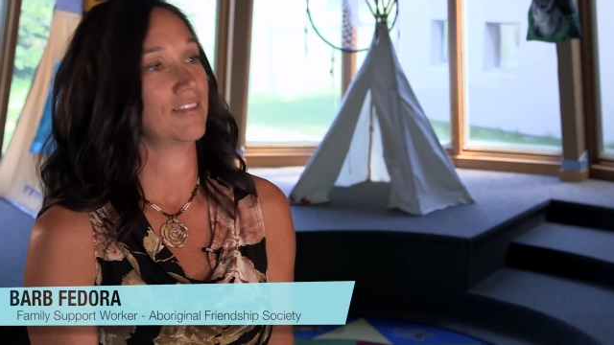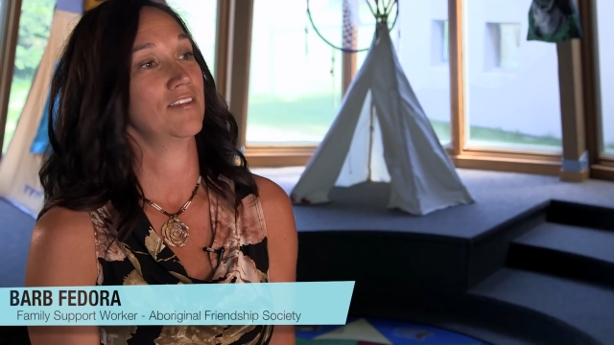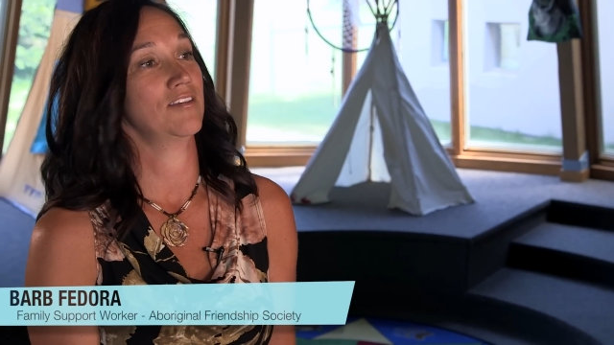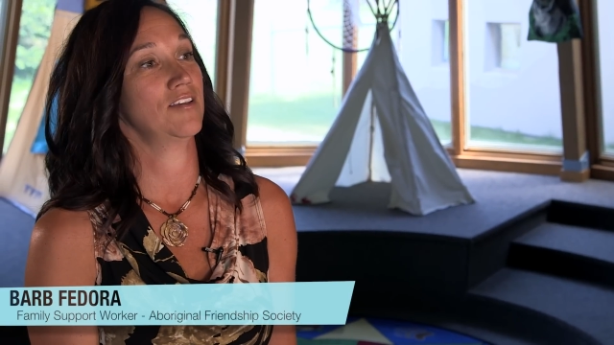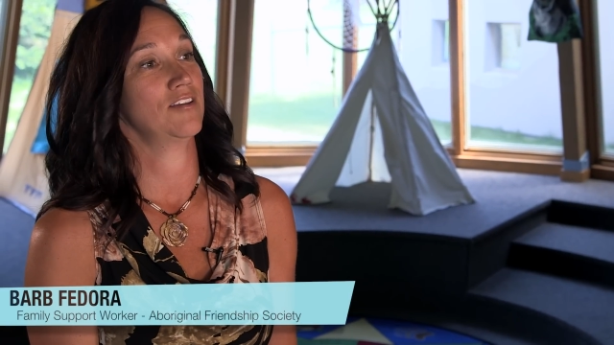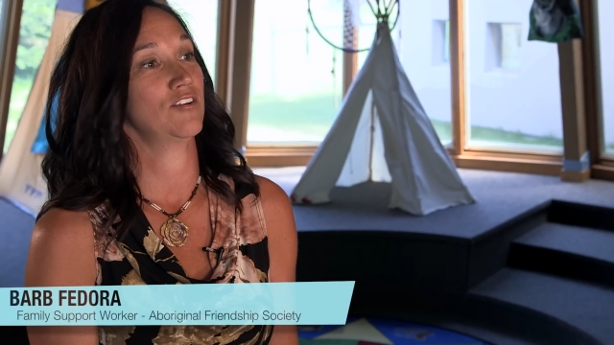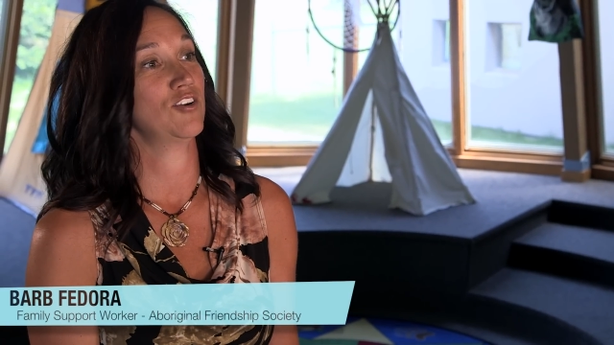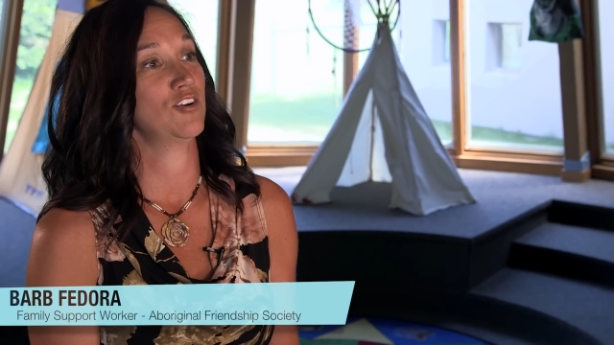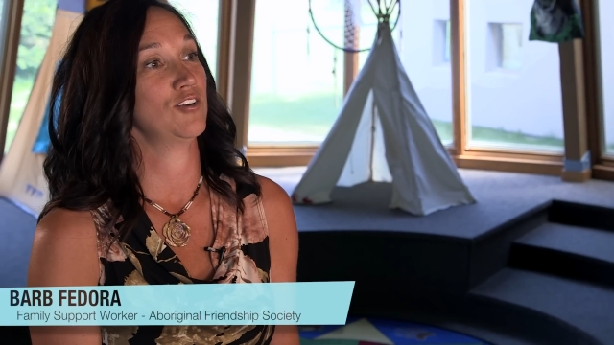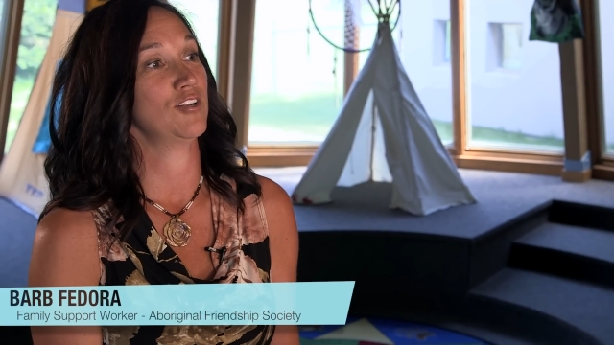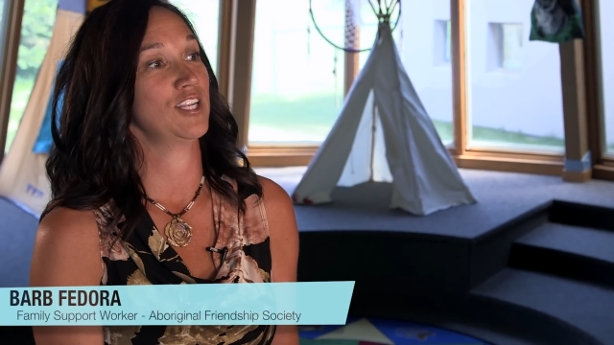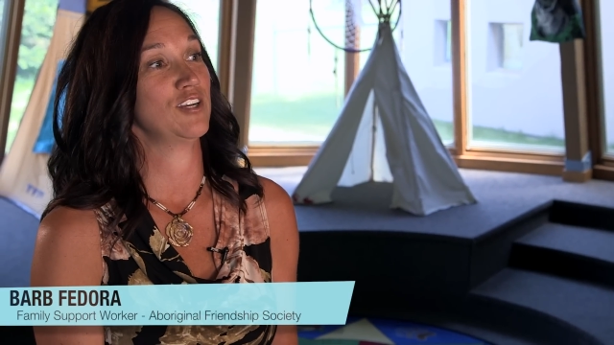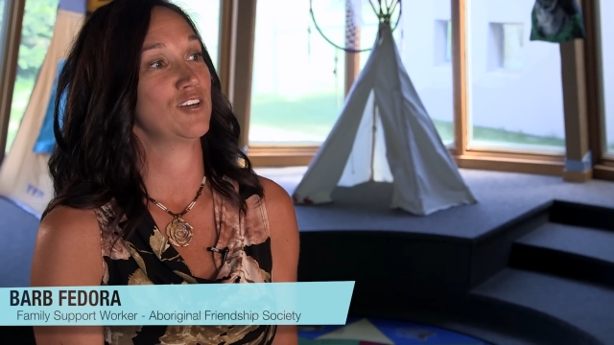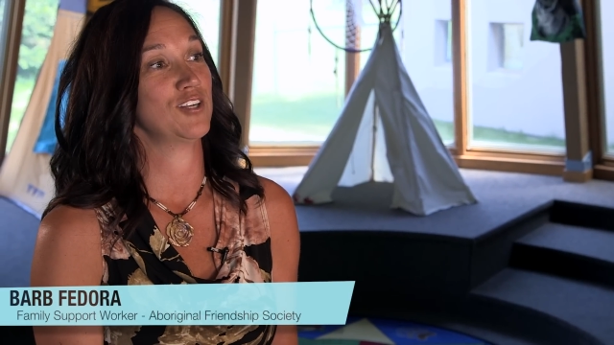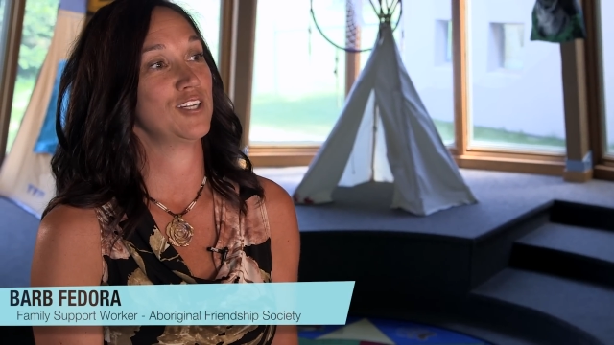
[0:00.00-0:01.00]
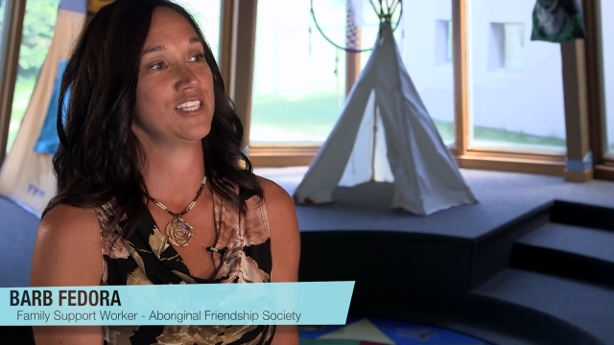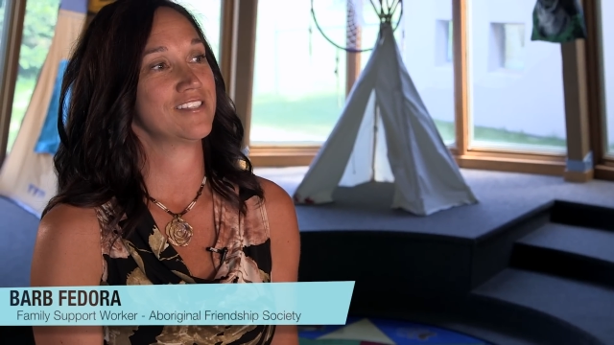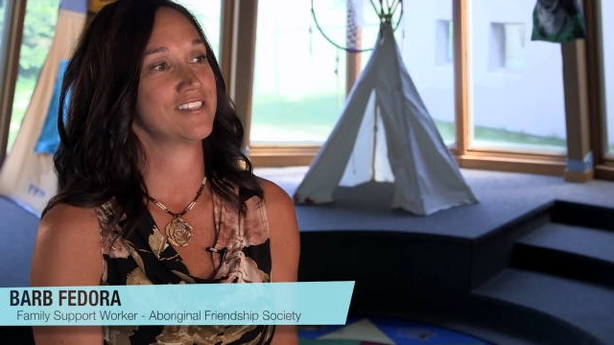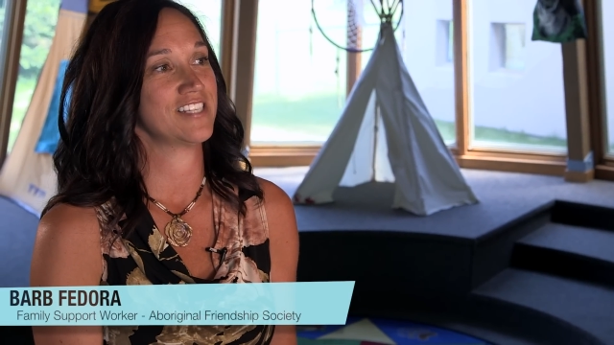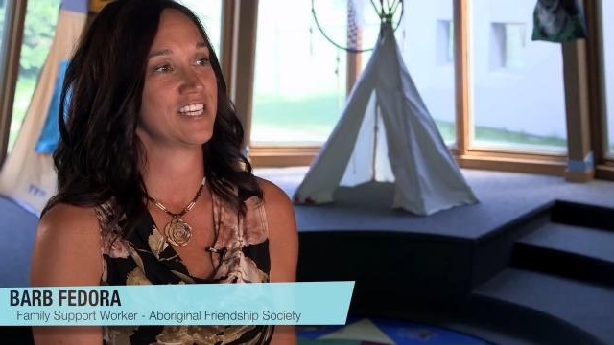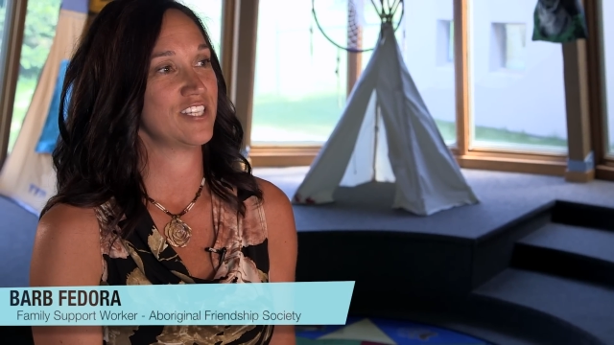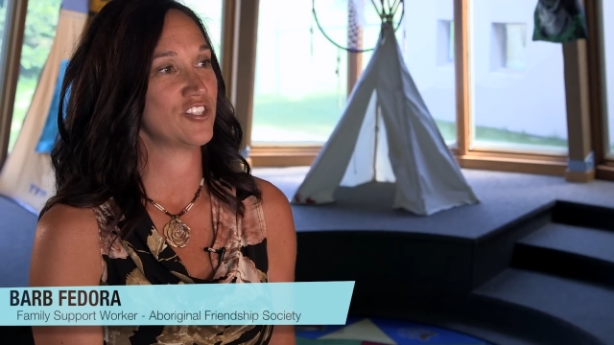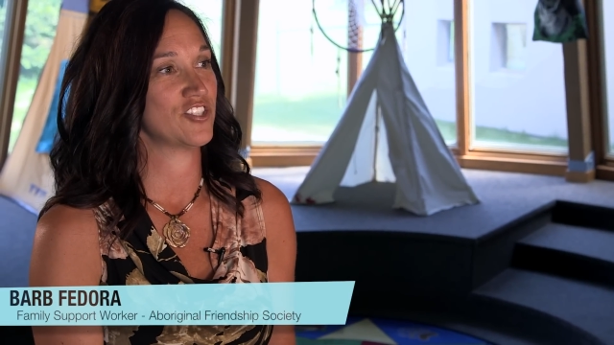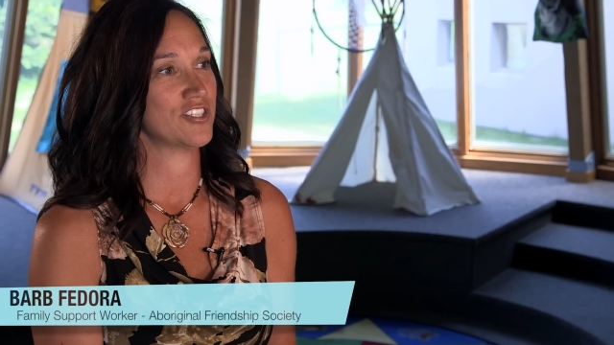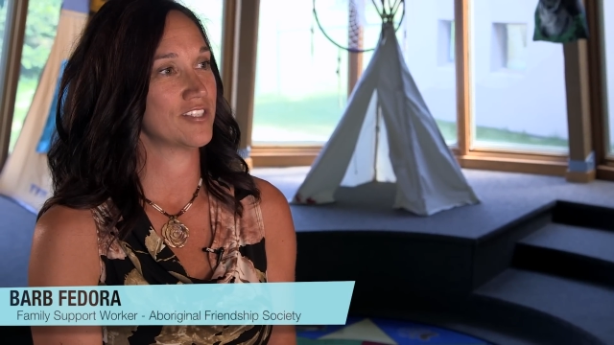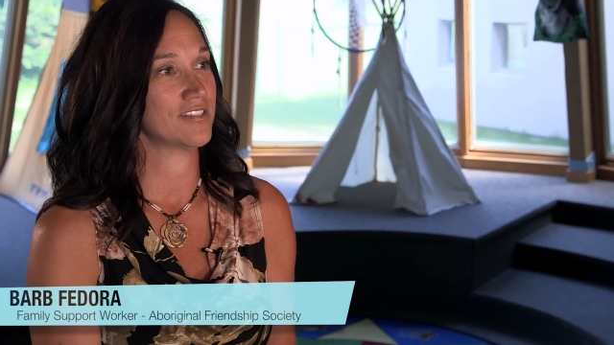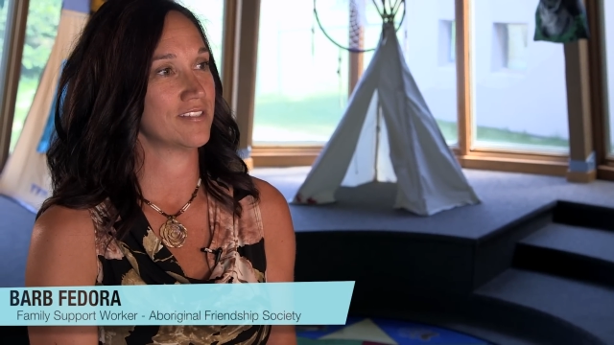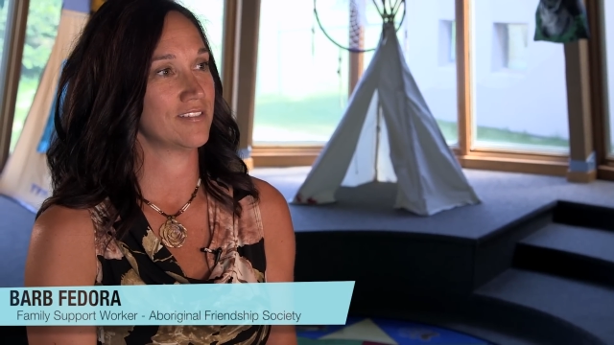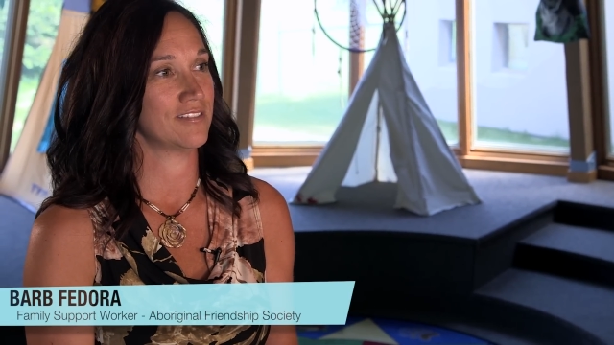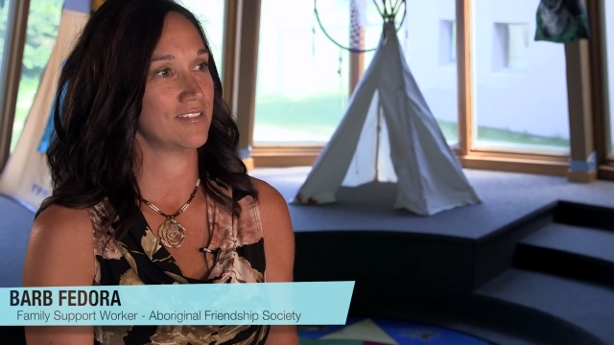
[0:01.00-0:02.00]
in the early
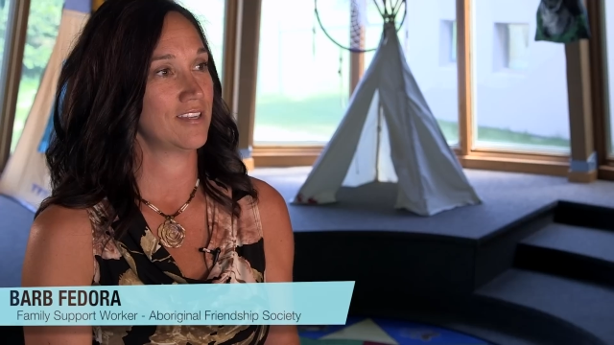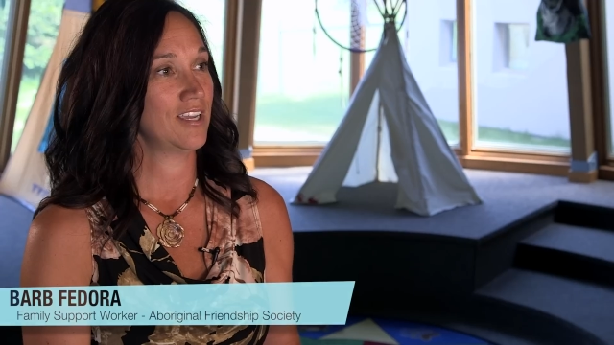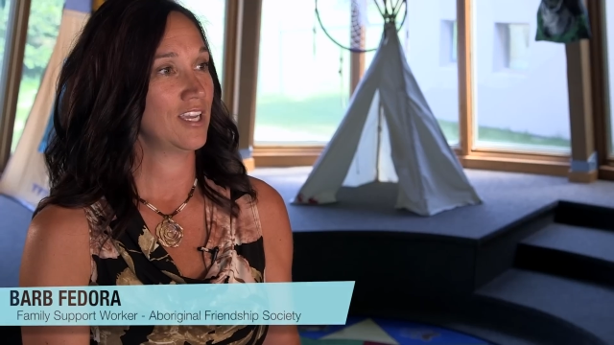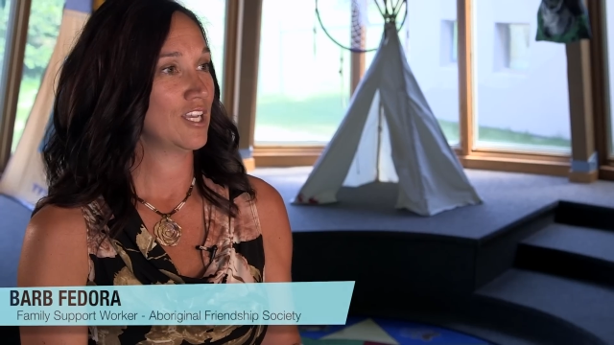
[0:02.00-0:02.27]
stages in